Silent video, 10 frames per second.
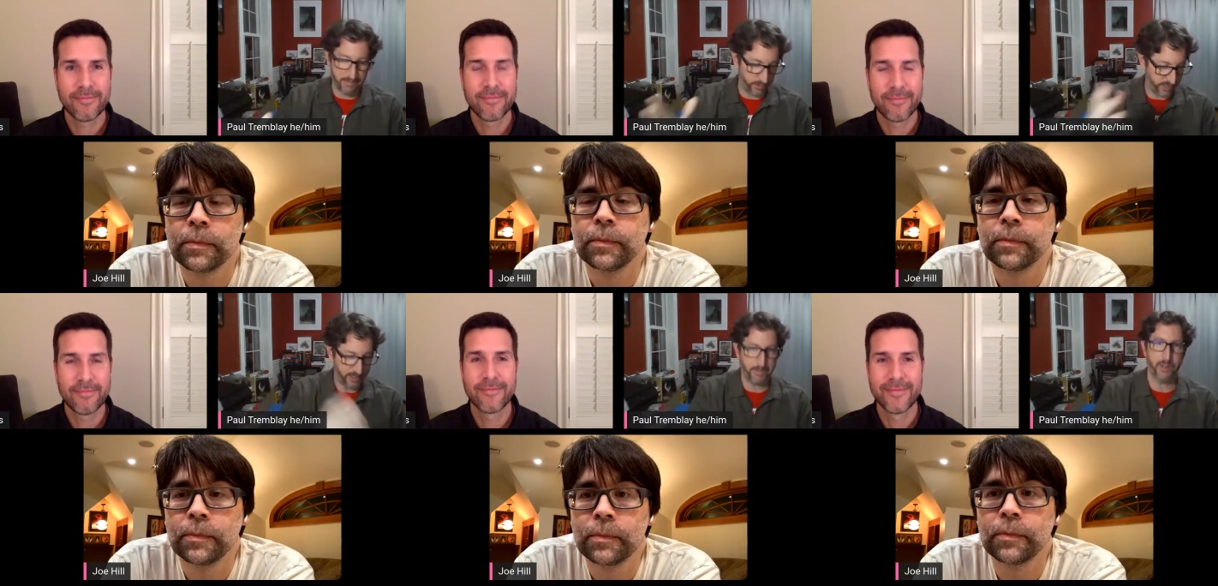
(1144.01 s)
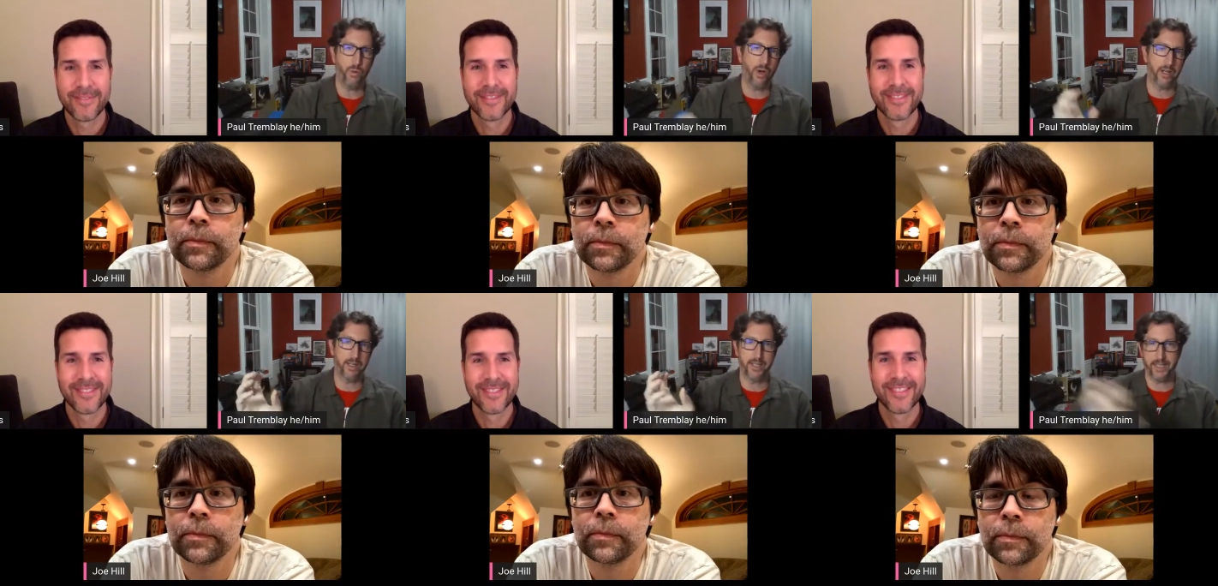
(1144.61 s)
Speaker 1: would have, I would end up in
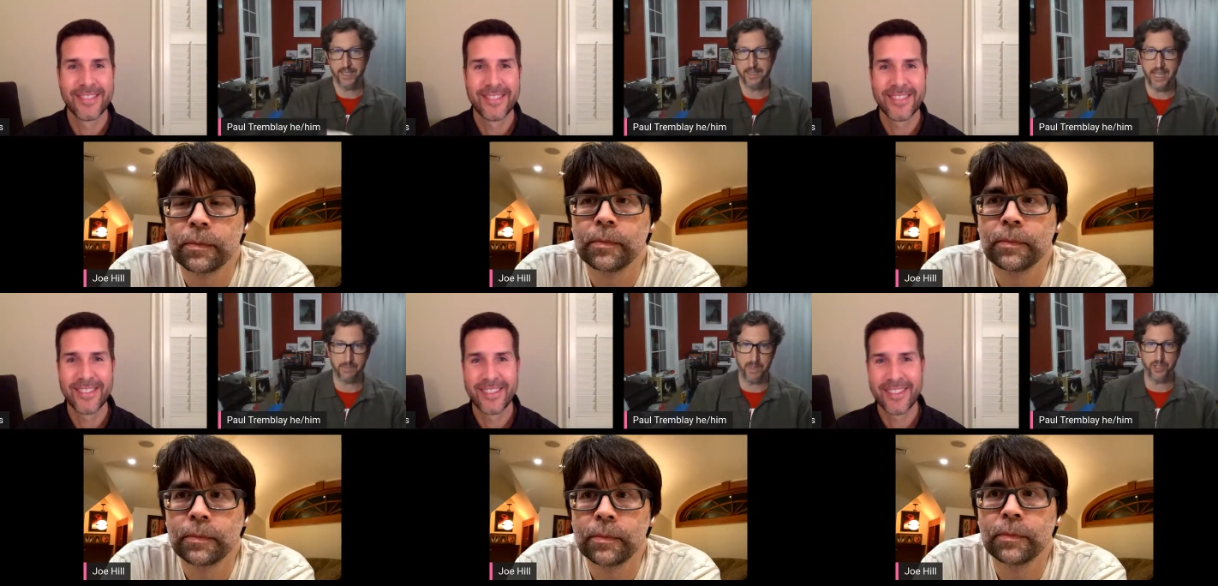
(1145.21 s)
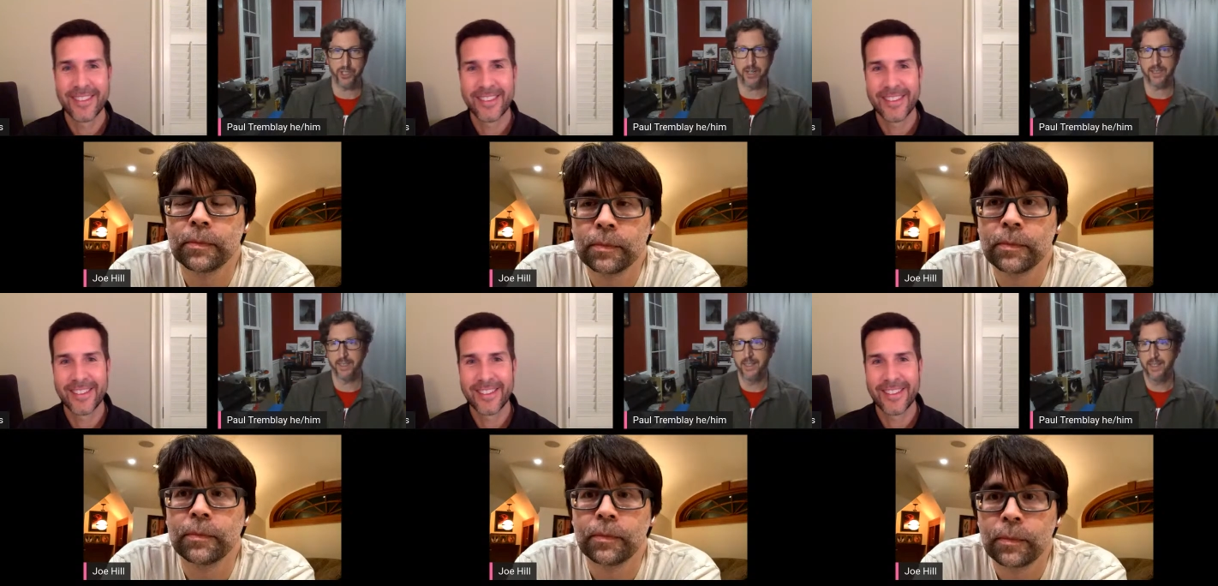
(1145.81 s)
the water and get attacked by a
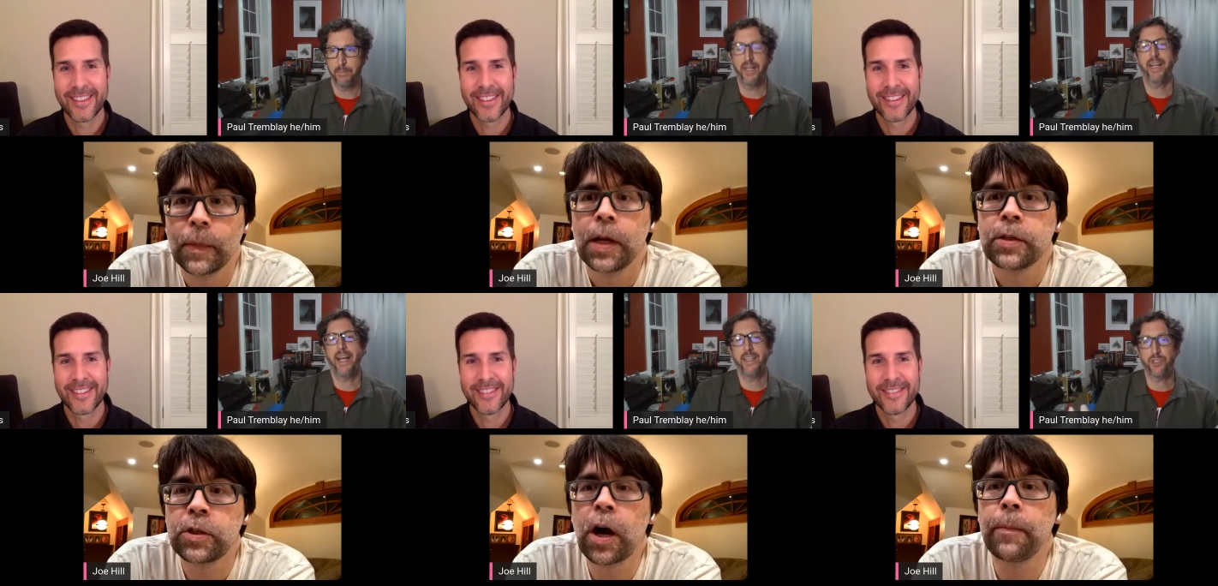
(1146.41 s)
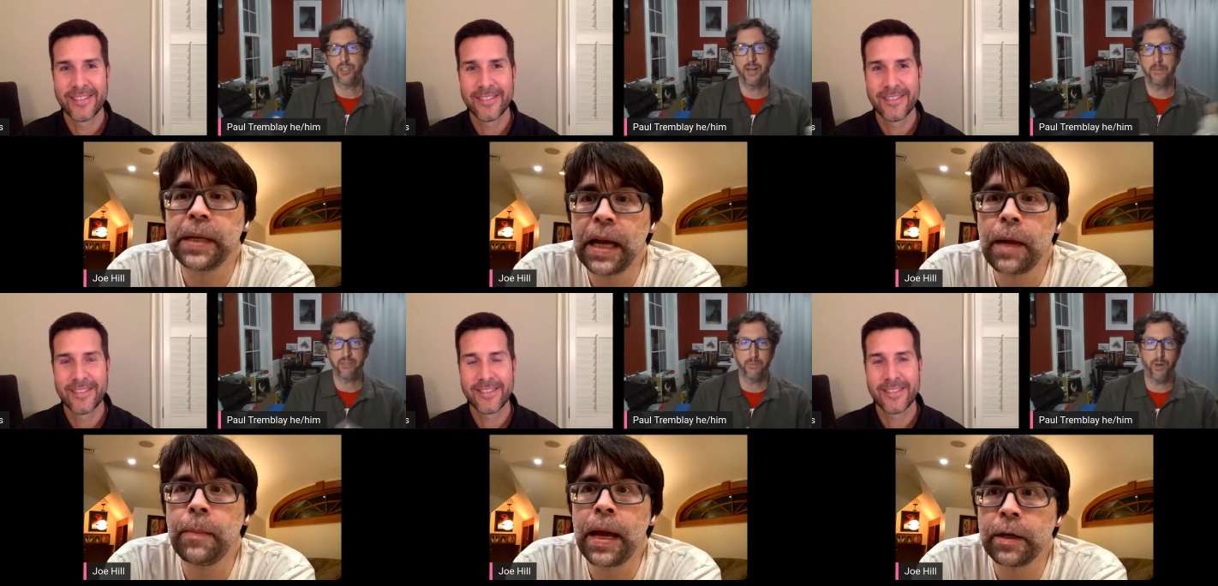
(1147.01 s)
shark. But zombie it hasn't
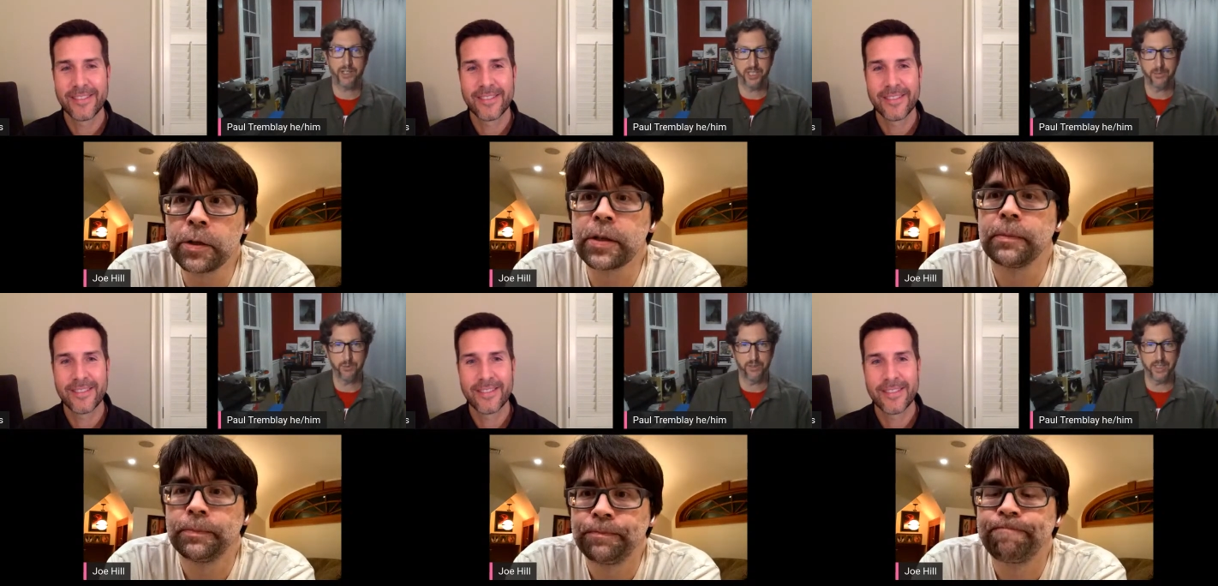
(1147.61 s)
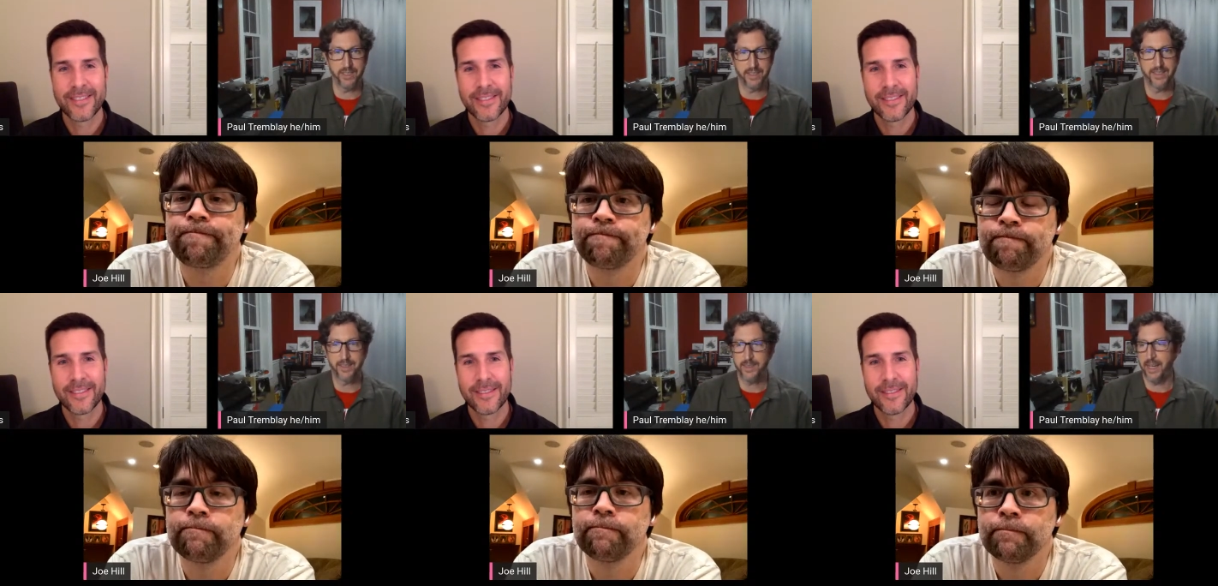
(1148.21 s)
stopped nightmares. me from watching the
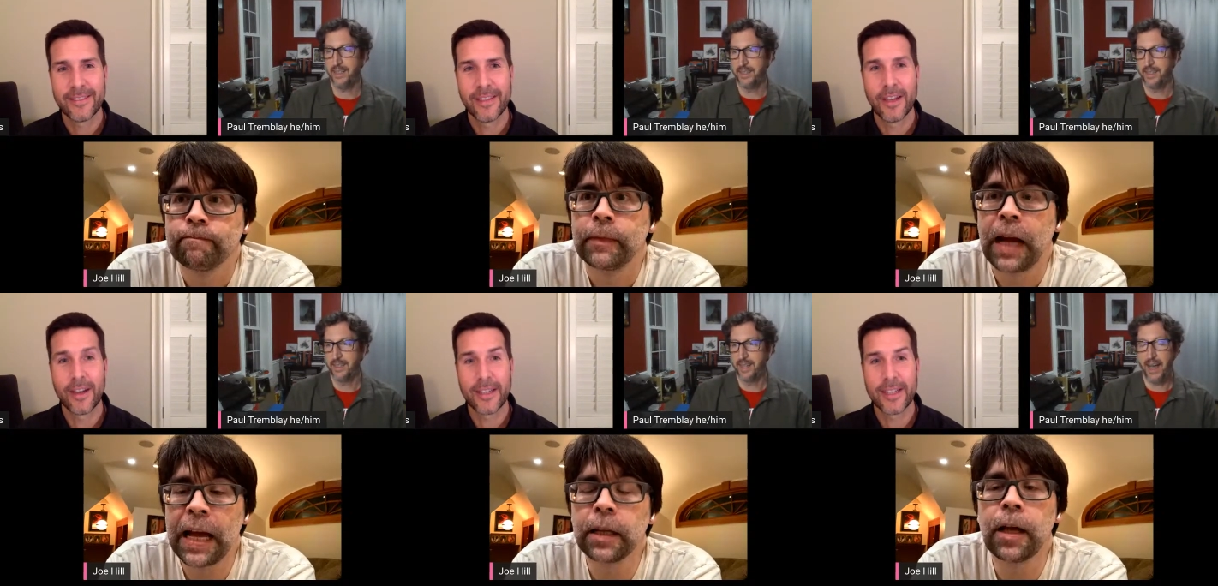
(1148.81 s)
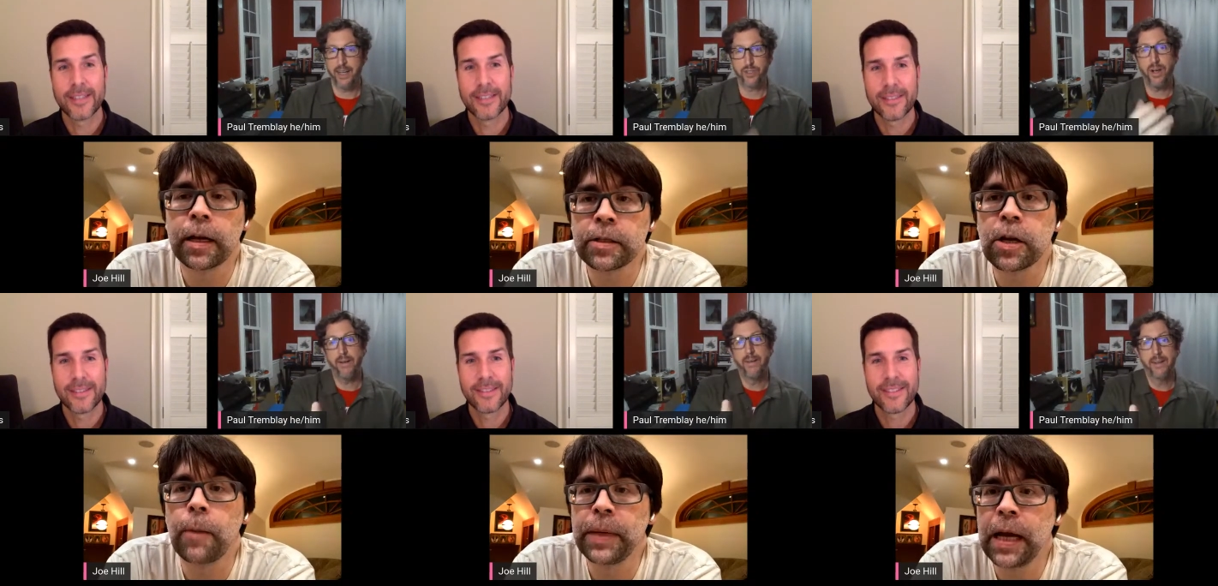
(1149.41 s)
movie. Yeah. I had a lot of
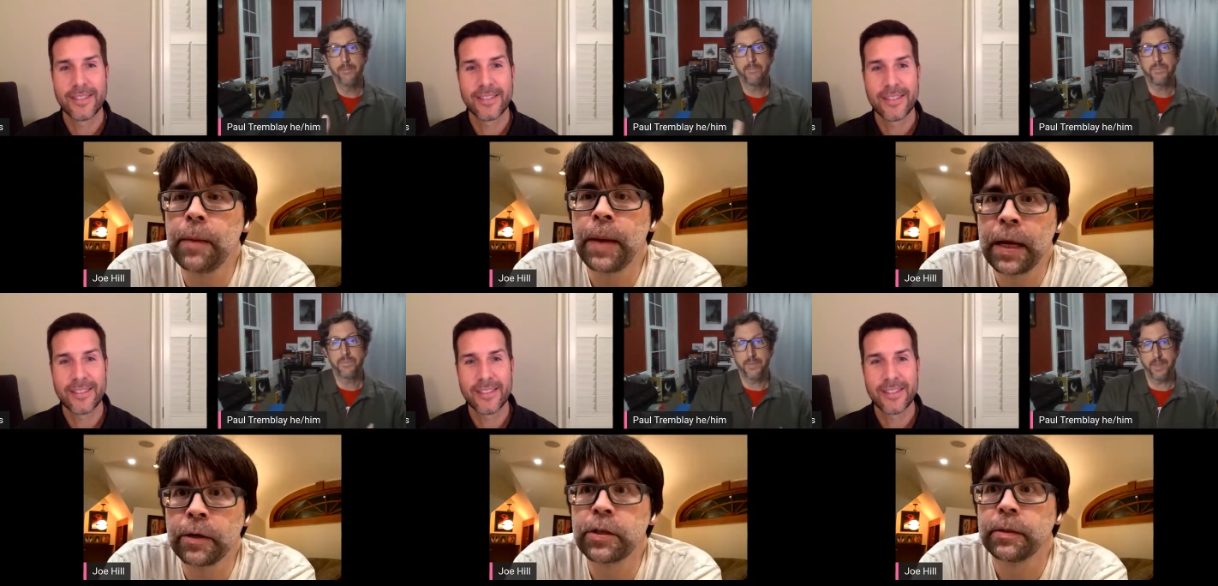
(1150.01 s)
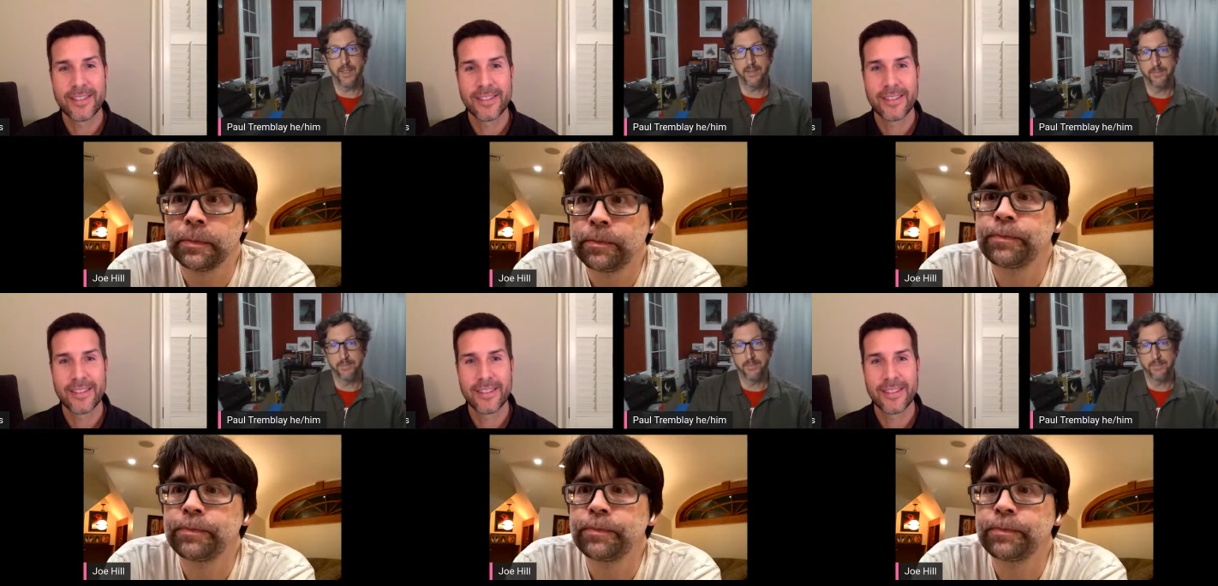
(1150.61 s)
zombie
Speaker 2: but, nightmares.